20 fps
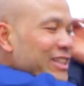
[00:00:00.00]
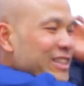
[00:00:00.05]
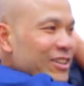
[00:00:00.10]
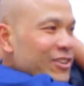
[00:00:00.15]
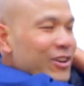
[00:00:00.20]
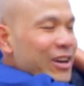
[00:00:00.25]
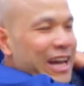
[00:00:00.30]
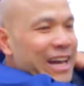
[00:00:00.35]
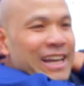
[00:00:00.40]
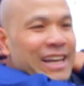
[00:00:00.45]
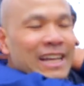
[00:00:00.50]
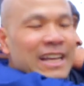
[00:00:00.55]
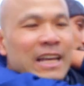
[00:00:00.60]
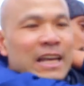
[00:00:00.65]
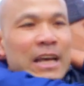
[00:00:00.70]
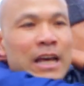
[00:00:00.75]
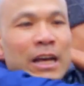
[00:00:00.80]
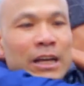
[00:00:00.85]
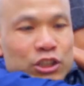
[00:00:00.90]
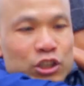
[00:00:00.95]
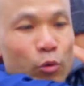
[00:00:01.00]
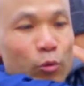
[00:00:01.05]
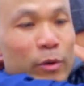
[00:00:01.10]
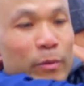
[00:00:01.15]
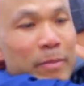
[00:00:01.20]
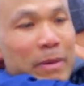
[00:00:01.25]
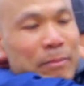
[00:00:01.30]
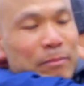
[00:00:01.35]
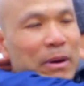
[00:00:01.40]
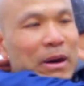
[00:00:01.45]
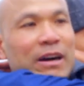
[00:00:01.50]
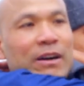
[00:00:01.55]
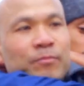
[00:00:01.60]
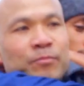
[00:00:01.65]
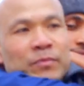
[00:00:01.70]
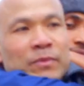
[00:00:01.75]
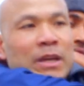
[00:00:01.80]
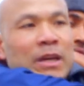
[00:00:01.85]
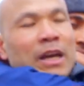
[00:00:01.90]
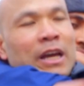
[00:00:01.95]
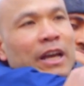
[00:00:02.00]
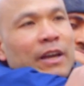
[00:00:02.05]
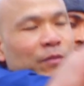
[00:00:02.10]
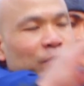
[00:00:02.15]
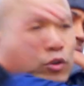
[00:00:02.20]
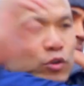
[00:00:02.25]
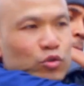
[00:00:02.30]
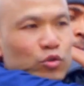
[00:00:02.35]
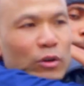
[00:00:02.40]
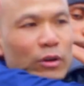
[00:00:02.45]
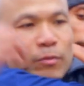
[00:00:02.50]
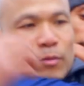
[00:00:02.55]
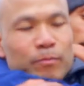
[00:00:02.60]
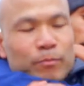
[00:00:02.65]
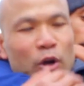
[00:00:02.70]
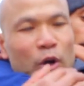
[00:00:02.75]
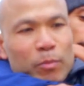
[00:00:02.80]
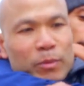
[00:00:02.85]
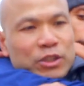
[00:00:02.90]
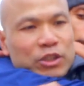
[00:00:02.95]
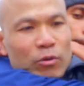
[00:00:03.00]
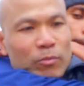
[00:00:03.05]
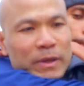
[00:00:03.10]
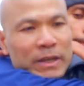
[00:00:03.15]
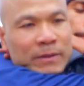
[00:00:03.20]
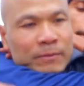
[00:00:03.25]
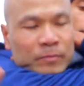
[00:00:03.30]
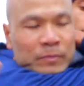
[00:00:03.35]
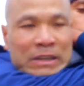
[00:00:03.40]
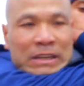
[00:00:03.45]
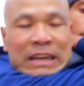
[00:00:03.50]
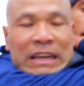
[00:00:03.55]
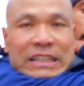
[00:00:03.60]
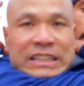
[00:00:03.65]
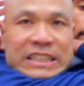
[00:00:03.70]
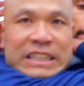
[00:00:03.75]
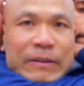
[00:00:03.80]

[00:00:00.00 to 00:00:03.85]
Okay. So remember, if you choke me. It's